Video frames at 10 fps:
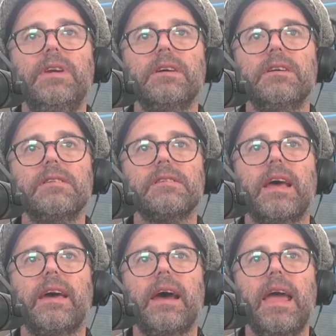years
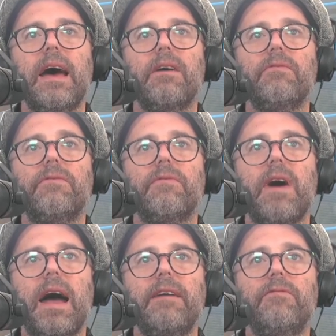and I have
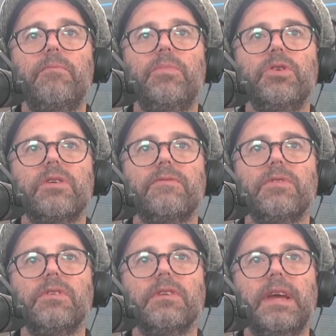5 beautiful